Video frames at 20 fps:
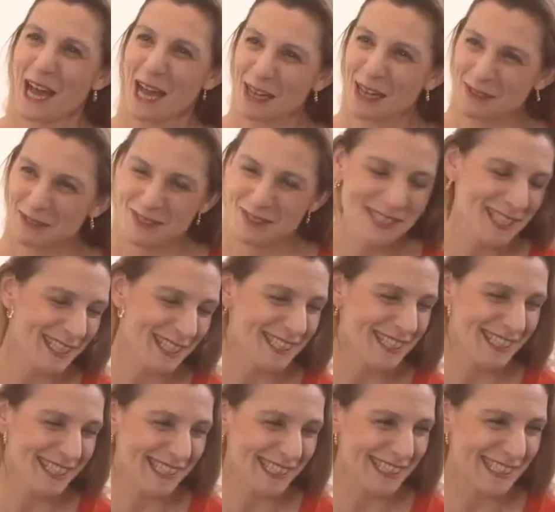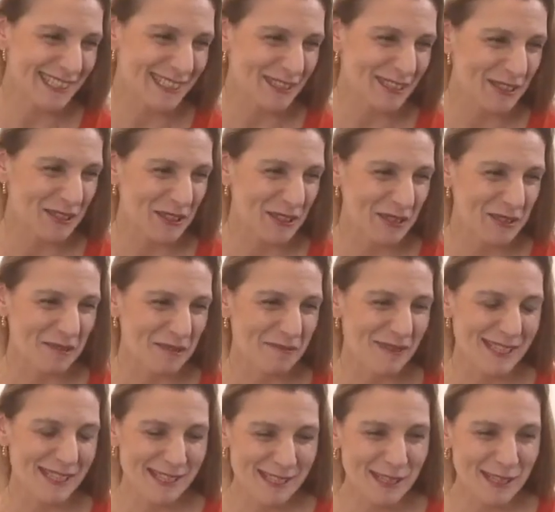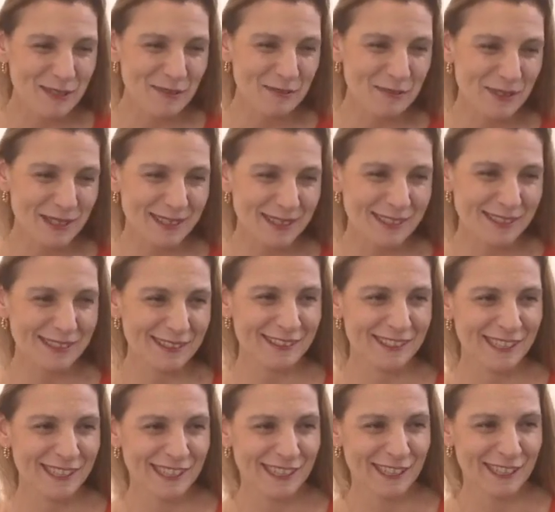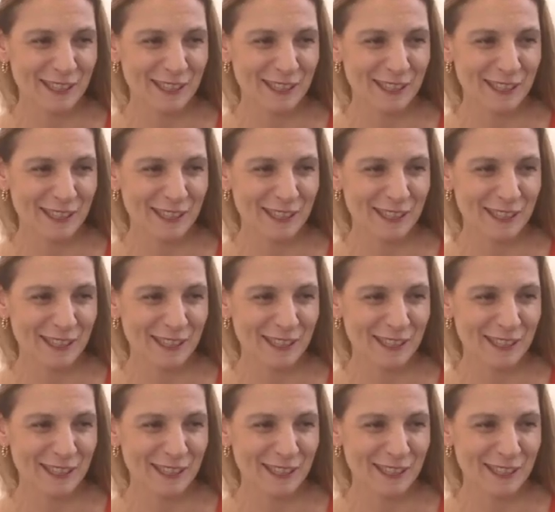I was actually myself in a